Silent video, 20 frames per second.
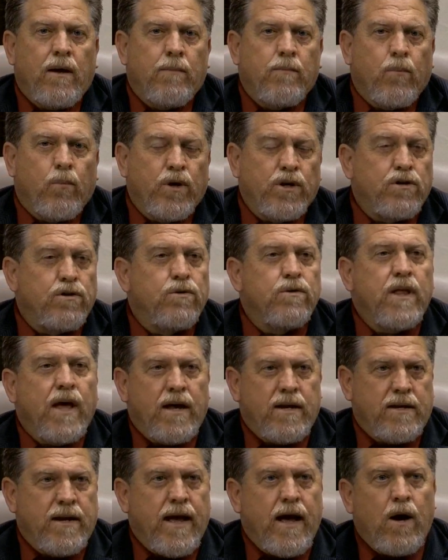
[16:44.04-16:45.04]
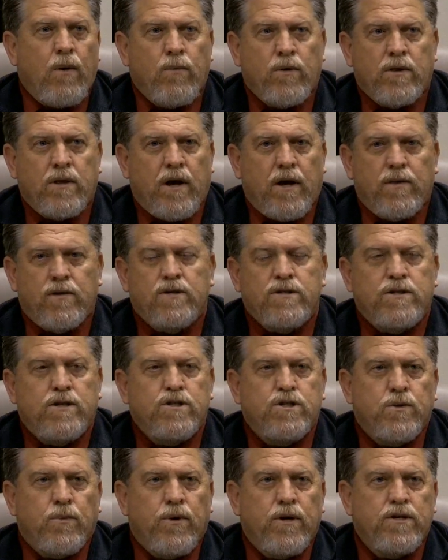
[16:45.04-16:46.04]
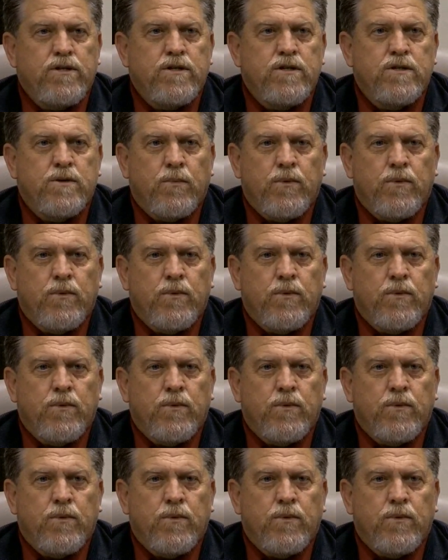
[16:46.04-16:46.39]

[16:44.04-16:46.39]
We do that now with other situations.